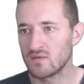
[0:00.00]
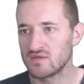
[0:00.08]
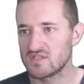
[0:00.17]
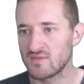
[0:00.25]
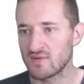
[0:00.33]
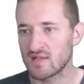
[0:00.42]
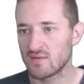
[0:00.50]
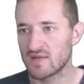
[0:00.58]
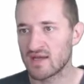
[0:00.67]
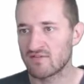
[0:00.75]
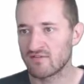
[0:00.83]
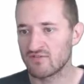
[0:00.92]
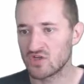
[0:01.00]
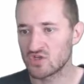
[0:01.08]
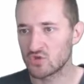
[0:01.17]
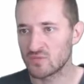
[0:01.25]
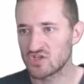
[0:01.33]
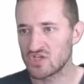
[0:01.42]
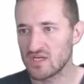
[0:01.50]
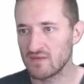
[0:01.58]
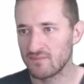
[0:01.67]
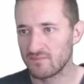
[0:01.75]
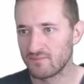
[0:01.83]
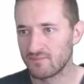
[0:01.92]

We typically would have a virtual machine.